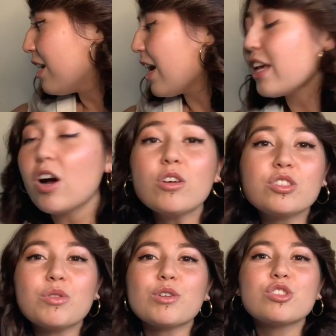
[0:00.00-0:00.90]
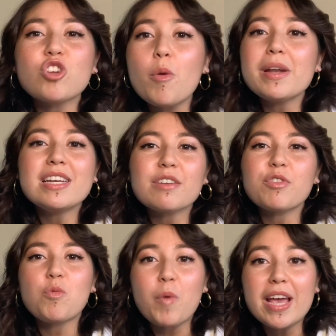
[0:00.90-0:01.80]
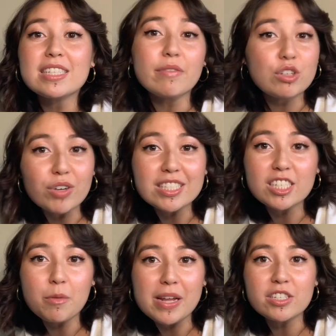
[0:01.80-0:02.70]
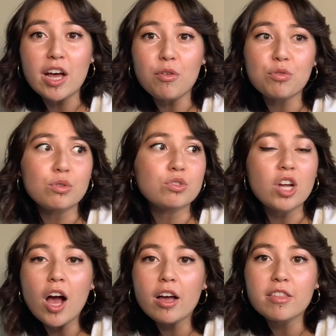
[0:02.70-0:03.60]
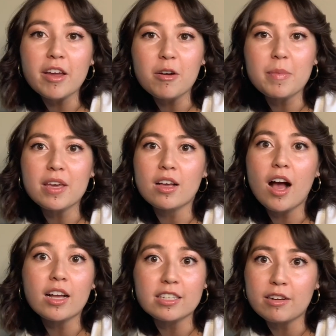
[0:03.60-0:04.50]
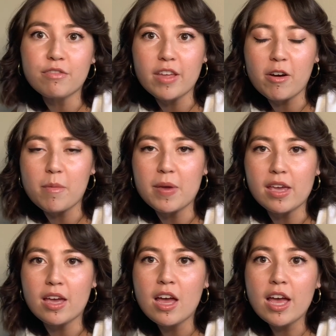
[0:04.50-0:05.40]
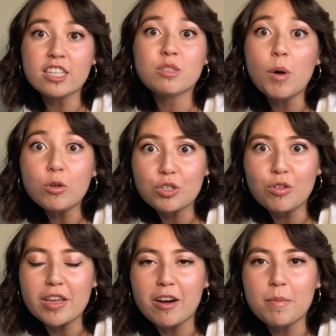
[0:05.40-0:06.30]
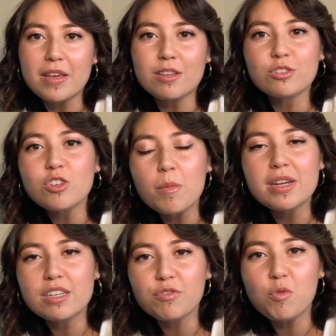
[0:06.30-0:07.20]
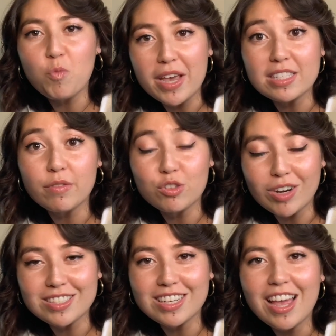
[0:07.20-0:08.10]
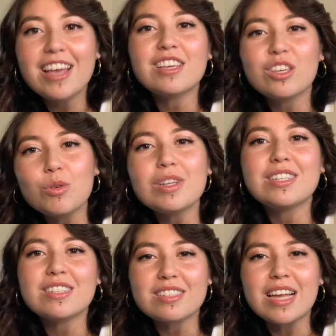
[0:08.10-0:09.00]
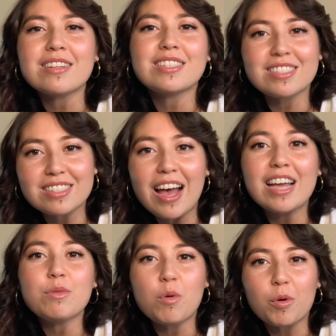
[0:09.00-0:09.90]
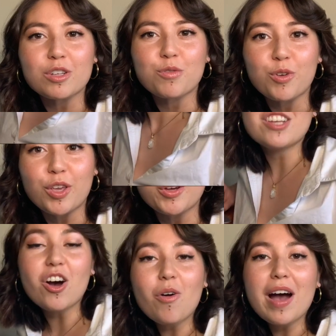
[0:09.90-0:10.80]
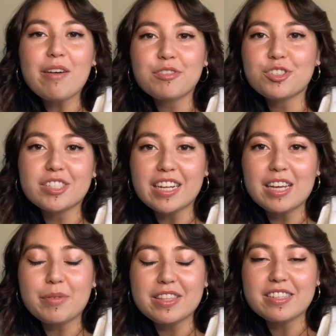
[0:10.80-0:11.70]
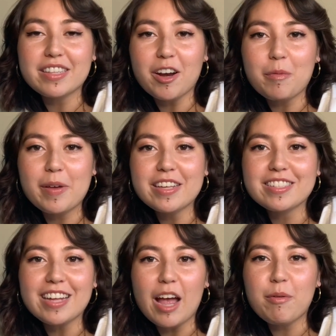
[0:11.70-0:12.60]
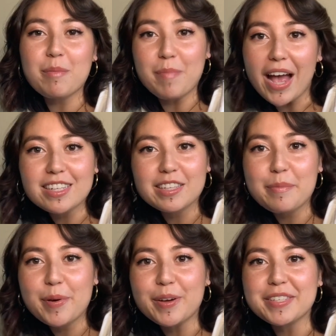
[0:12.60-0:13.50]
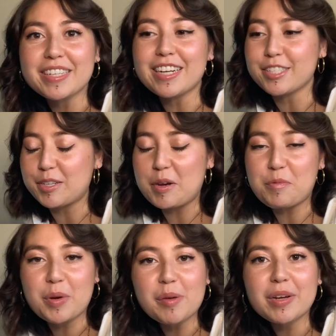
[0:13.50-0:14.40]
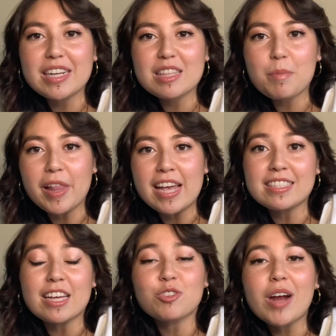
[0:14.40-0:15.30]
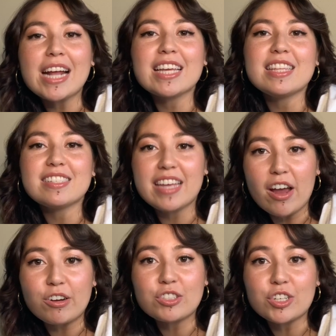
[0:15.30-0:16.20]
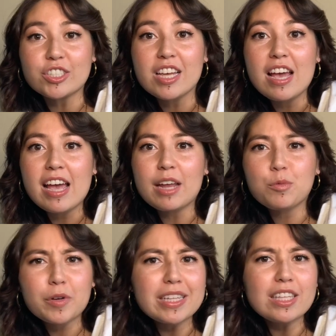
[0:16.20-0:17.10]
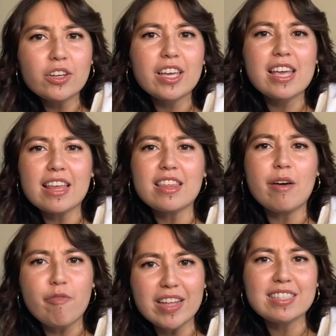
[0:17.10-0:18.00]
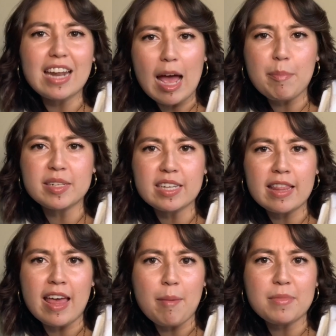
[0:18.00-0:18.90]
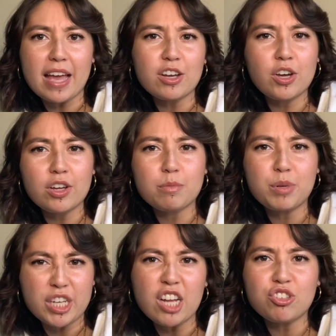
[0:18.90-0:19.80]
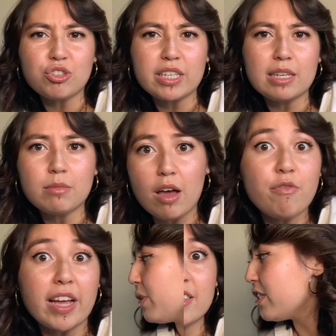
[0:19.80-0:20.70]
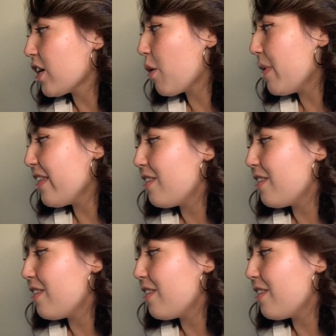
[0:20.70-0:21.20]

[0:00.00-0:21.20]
And also, there's so many different ways of addressing your mental health through talk therapy, cognitive therapy, exposure therapy. There's so many different ways of addressing it. You need to decide what works for you. So after studying with these therapists, I went back to the books and I started rereading the plays and tracking these characters and really looking at the events that happened to them that could potentially affect them. We start with